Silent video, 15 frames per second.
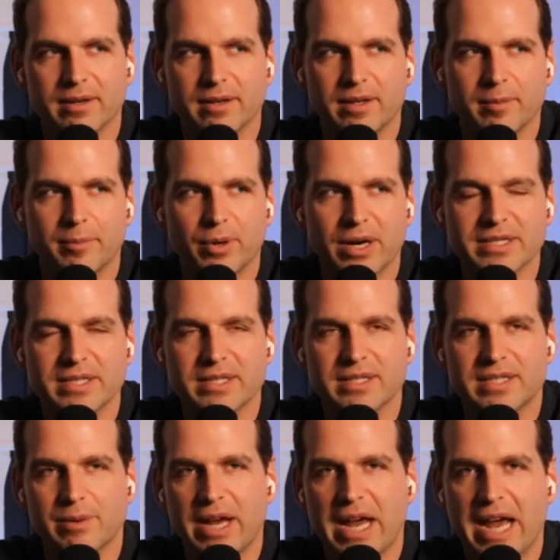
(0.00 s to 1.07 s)
the presence
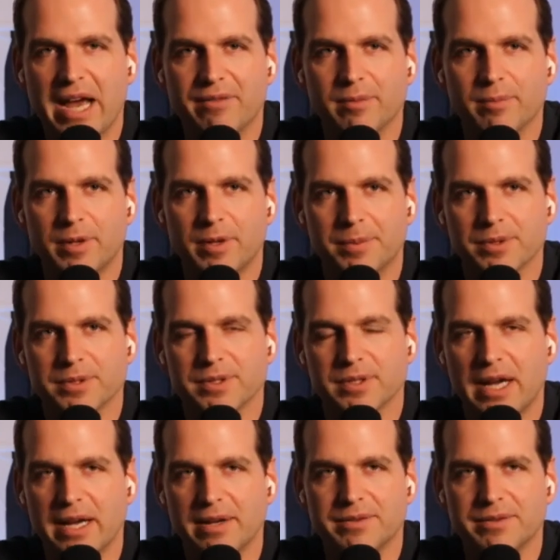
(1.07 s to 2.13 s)
that we have in people's
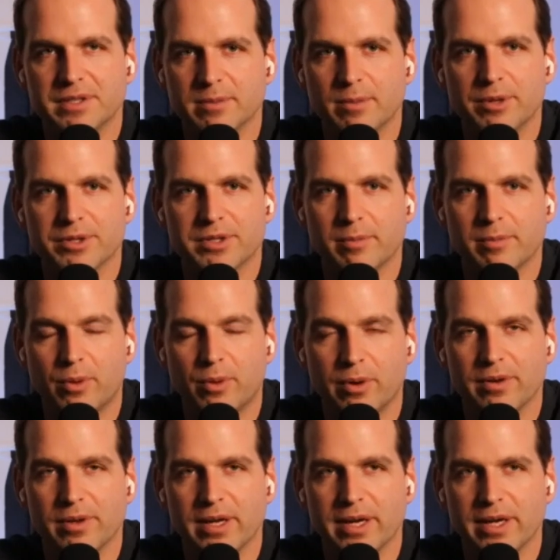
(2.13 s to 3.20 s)
lives is the most important thing.